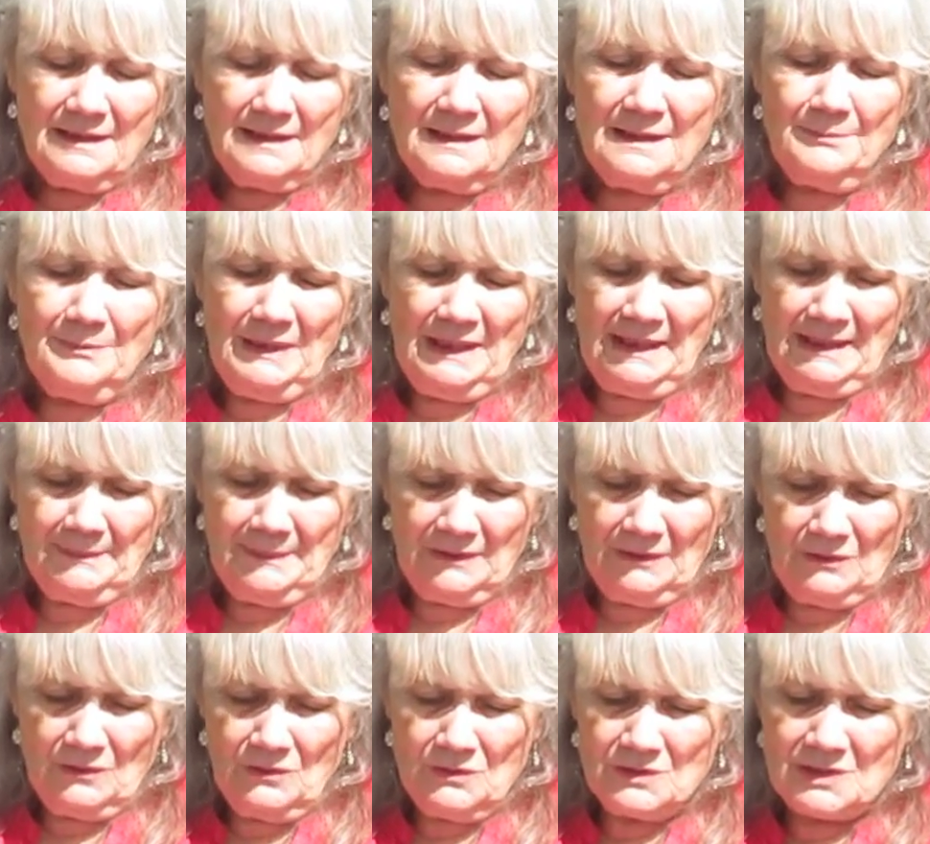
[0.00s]
The Bible
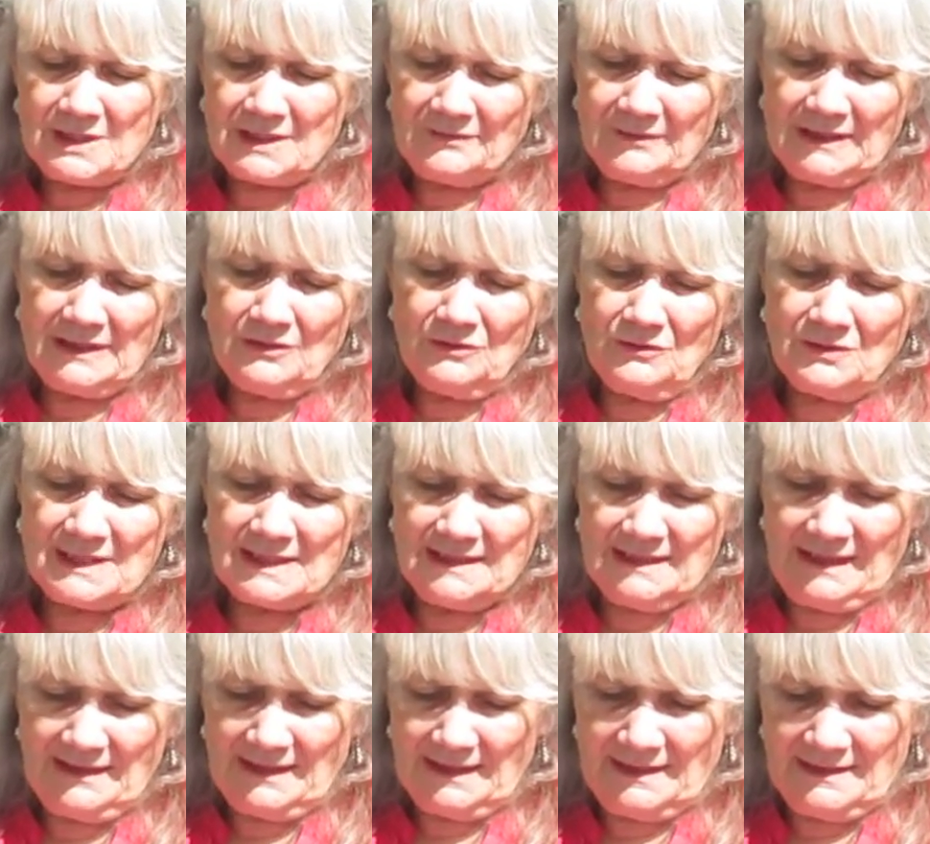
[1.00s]
also records
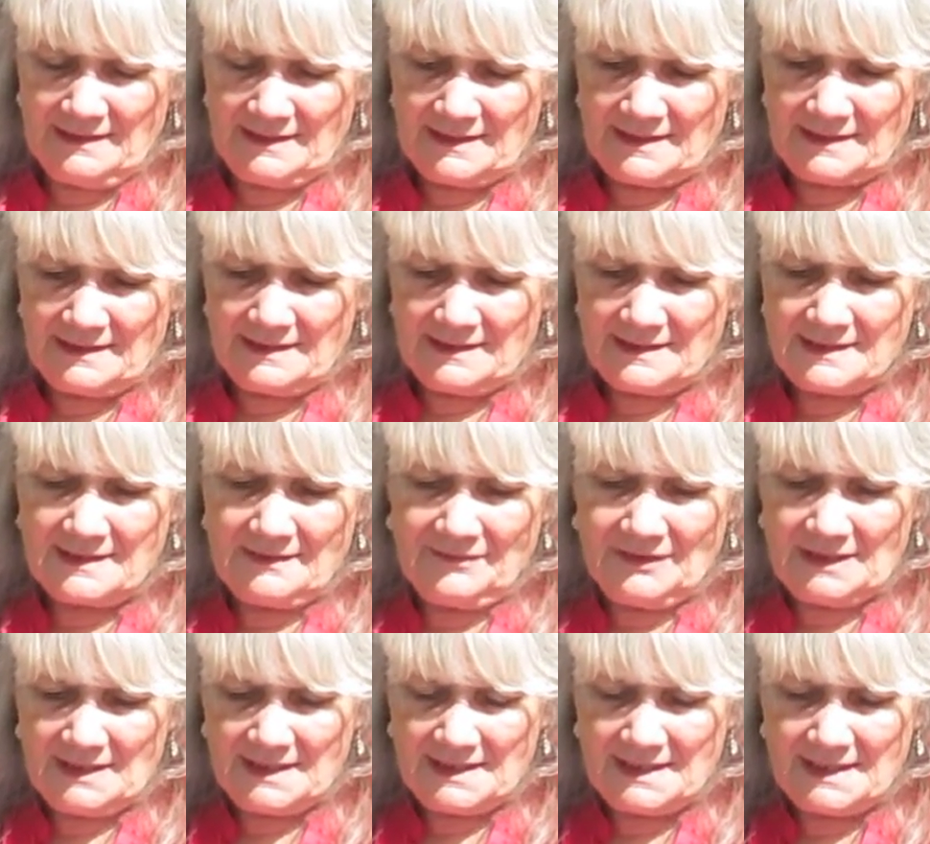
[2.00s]
another instance of
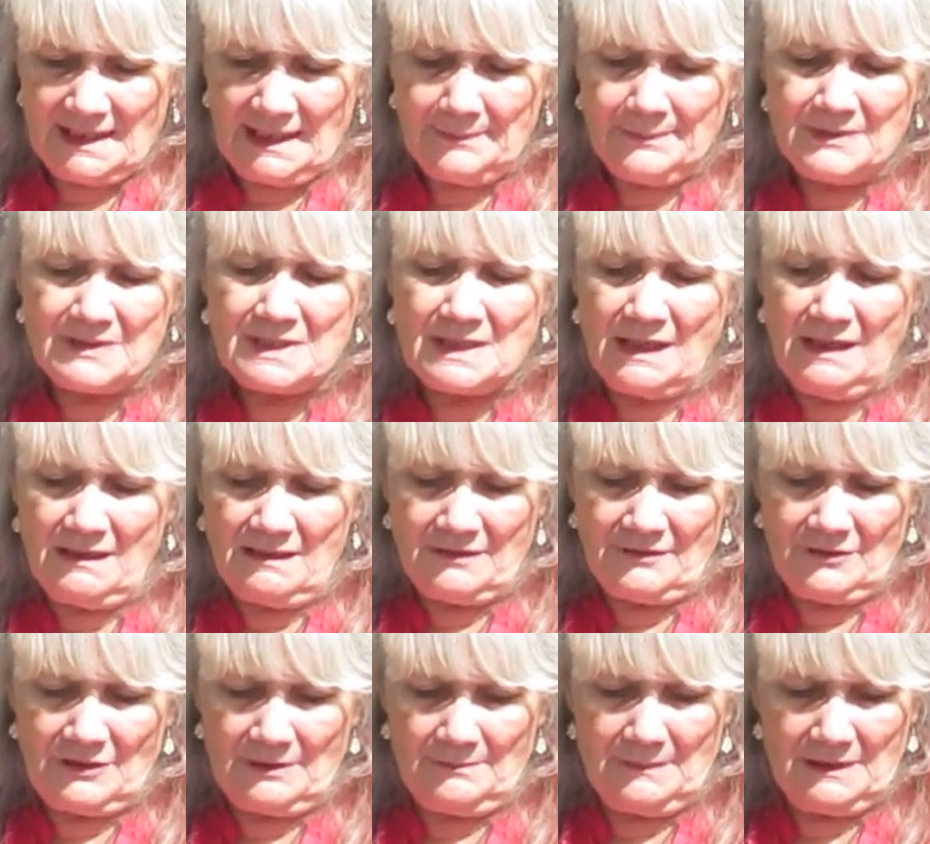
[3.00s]
the disciples
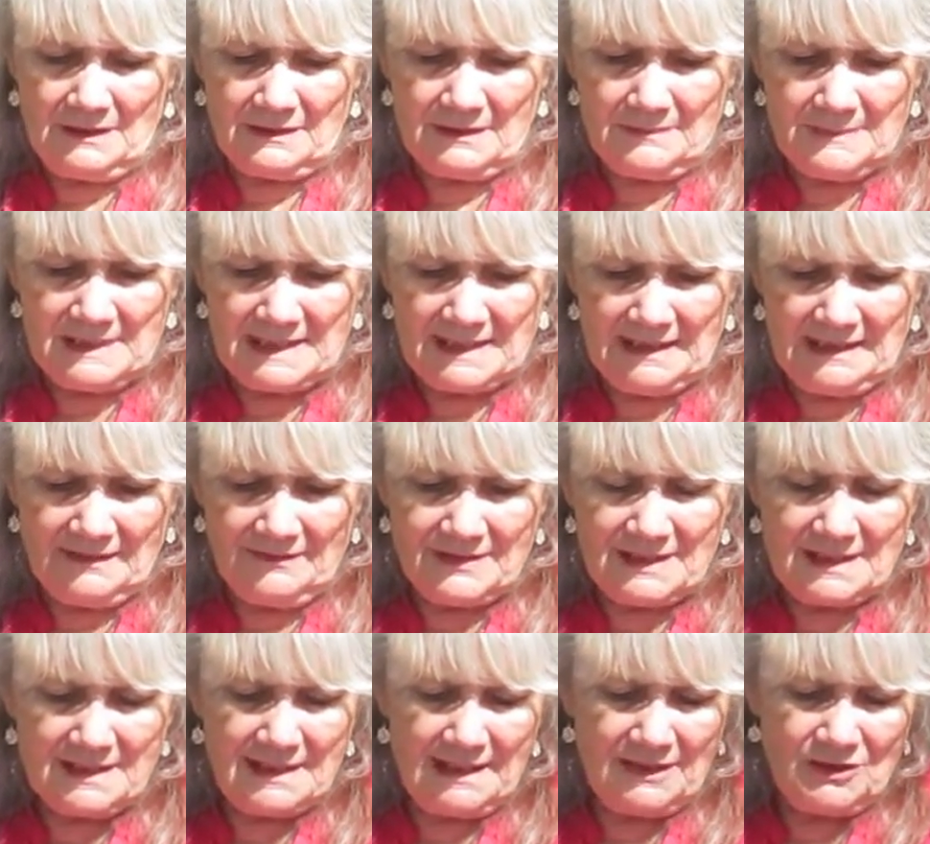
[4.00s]
arguing among
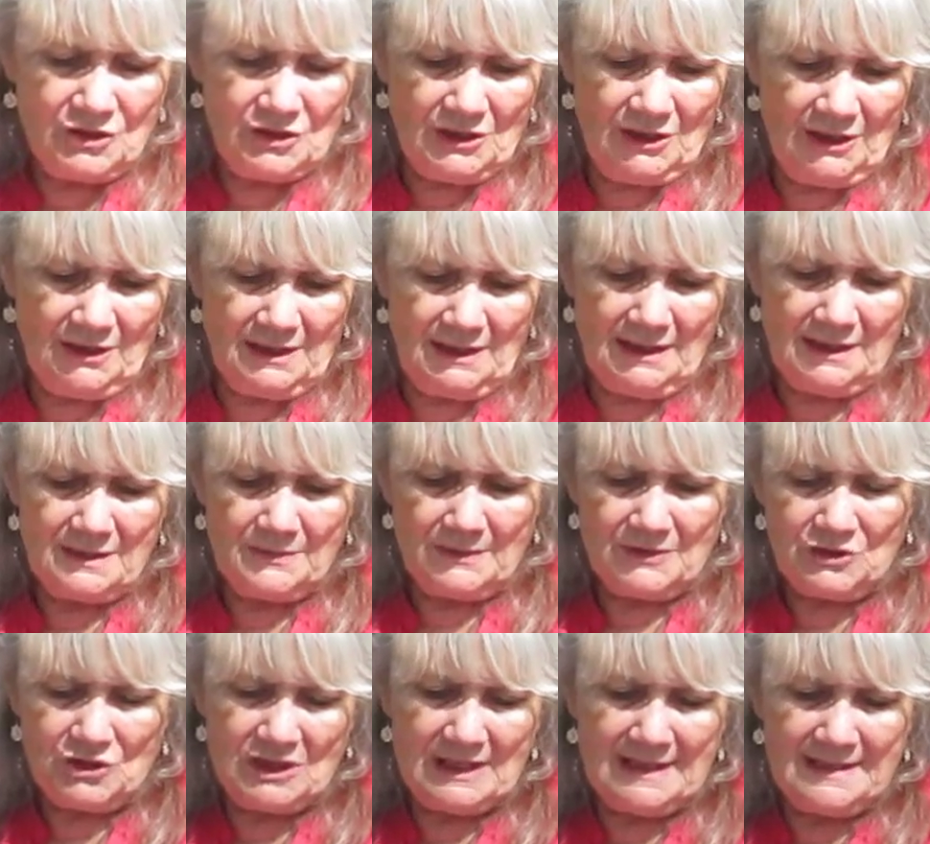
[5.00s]
themselves as they journeyed
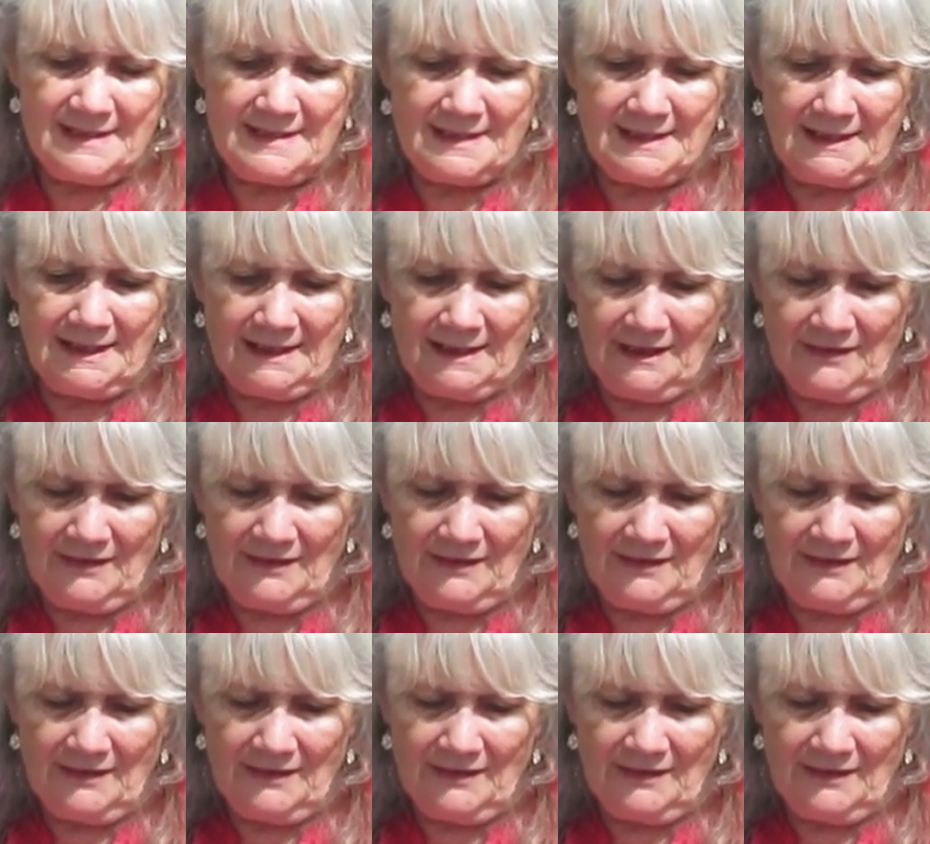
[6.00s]
with J.C.